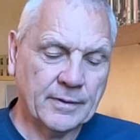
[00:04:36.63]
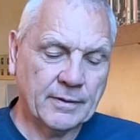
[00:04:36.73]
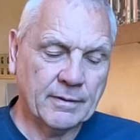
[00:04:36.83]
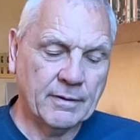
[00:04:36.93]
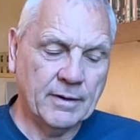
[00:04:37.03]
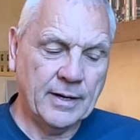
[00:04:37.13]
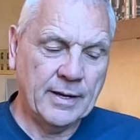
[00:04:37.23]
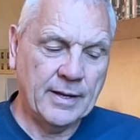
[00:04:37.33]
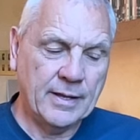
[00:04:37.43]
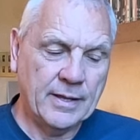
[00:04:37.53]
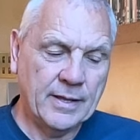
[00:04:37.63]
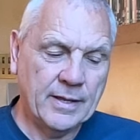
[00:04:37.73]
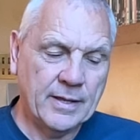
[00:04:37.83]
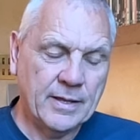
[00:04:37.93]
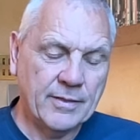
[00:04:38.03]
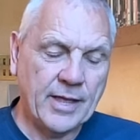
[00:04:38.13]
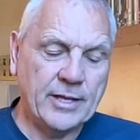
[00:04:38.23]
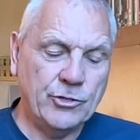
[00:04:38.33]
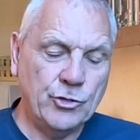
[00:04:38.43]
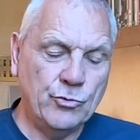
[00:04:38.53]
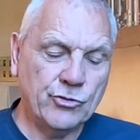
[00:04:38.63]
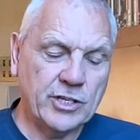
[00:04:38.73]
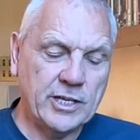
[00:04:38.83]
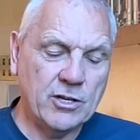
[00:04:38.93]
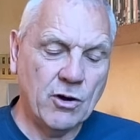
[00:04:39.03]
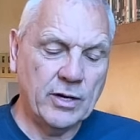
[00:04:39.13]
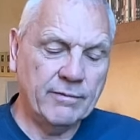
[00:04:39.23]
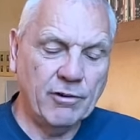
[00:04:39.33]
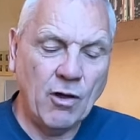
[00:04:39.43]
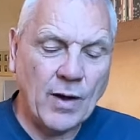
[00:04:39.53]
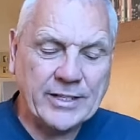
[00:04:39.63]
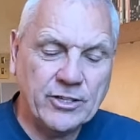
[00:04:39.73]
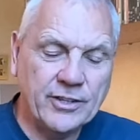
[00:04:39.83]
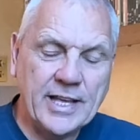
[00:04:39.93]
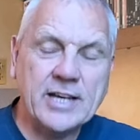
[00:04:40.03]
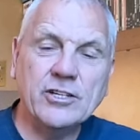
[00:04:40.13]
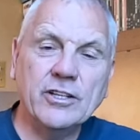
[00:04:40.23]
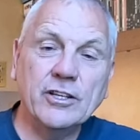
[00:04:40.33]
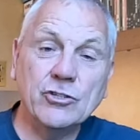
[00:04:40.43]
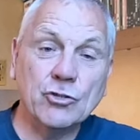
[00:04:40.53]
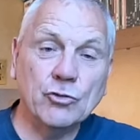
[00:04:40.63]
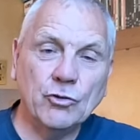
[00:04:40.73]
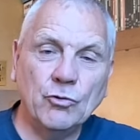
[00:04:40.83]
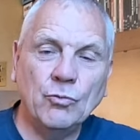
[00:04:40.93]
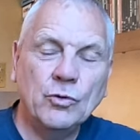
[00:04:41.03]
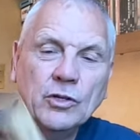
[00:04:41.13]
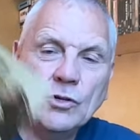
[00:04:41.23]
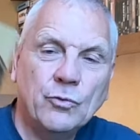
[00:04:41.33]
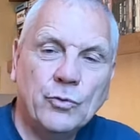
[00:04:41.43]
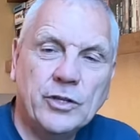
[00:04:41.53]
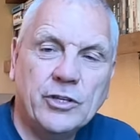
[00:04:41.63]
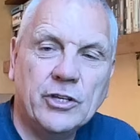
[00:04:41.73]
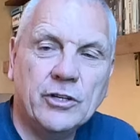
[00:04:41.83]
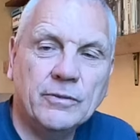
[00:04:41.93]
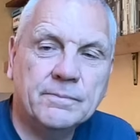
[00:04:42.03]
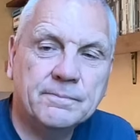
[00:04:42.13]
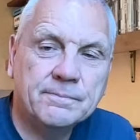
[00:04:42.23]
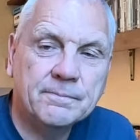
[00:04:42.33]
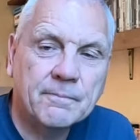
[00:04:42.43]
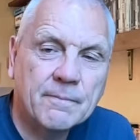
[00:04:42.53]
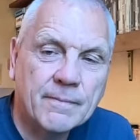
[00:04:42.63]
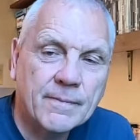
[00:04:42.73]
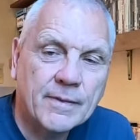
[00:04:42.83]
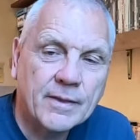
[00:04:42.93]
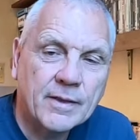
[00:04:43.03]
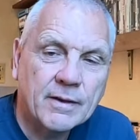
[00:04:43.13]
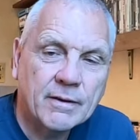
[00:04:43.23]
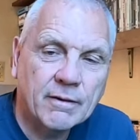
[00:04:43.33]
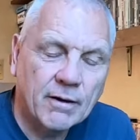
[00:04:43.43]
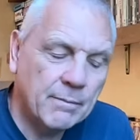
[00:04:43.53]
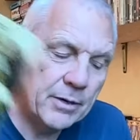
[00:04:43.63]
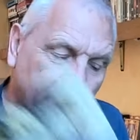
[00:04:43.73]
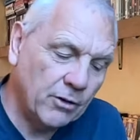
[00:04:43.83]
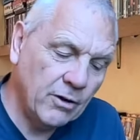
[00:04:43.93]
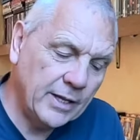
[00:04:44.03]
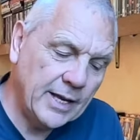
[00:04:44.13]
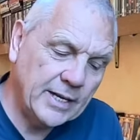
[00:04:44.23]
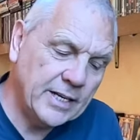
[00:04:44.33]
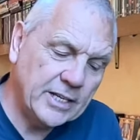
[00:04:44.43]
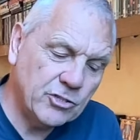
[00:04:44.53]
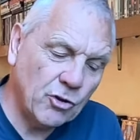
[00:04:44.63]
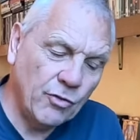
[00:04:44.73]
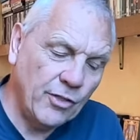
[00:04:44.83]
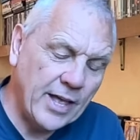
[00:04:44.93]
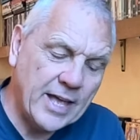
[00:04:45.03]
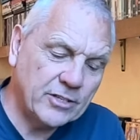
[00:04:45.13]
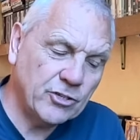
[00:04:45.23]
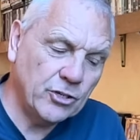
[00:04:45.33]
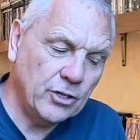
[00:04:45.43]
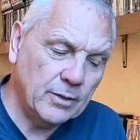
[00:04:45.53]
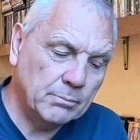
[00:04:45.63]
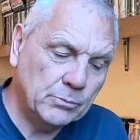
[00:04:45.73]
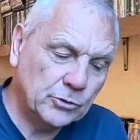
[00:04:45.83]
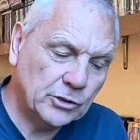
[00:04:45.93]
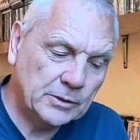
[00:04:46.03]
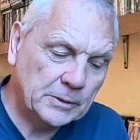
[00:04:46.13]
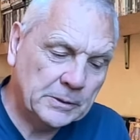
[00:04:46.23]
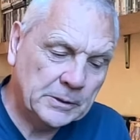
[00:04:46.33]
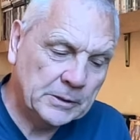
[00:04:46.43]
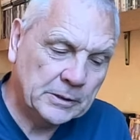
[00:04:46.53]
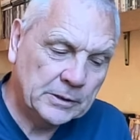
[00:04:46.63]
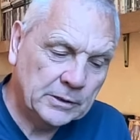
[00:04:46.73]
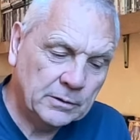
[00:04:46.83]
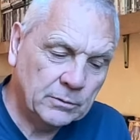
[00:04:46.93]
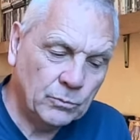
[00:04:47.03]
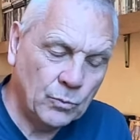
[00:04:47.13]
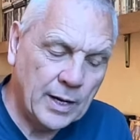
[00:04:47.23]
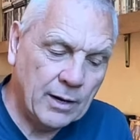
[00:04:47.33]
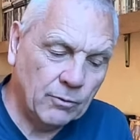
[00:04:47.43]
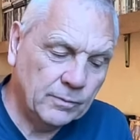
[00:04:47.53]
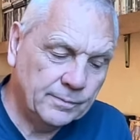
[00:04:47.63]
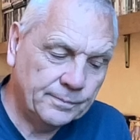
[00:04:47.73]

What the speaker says: All right. They do see kind of light at the end of the tunnel with you. All right, but I'm kind of getting it's on their terms. Wow.